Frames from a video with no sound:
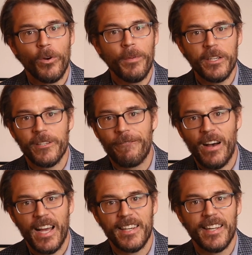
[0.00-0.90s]
We must
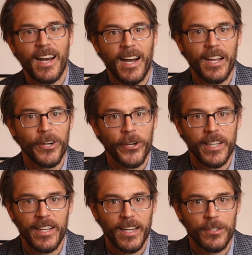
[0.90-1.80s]
find a higher
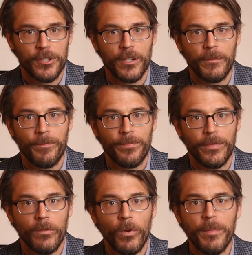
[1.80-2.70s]
connection.
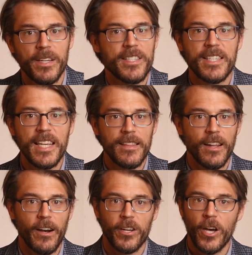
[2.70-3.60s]
We must see
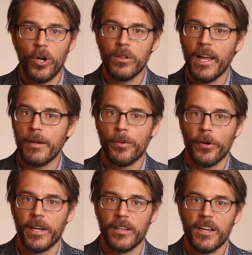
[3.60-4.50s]
that our
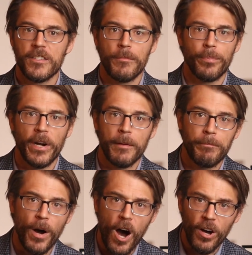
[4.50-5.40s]
co-laboring doesn't bring
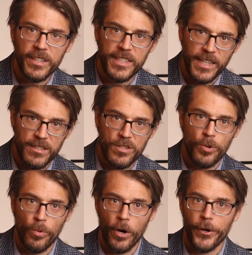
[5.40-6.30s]
politics
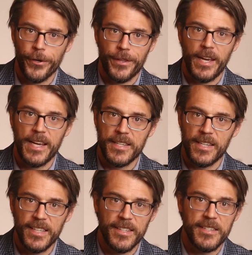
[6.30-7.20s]
to earth as
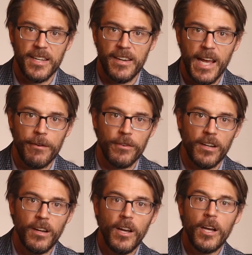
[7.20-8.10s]
it is in
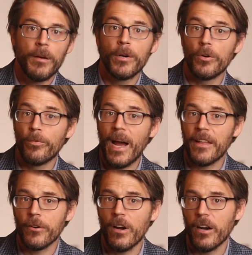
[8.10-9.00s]
heaven, but
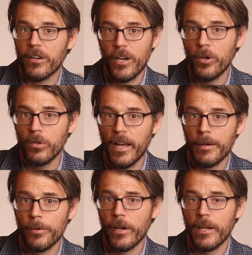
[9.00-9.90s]
rather our
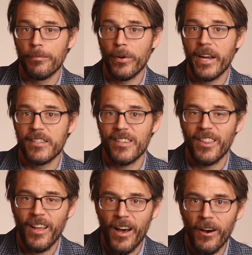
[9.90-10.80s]
co-laboring brings
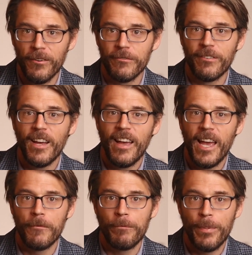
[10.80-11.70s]
love
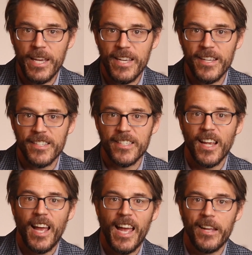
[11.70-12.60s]
and
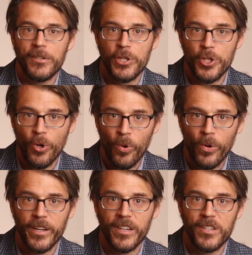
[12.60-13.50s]
peace and
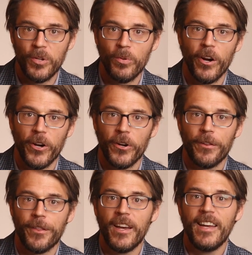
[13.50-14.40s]
joy to
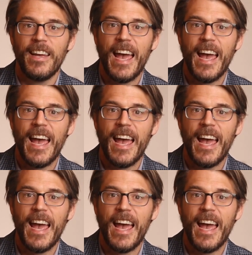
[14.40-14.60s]
earth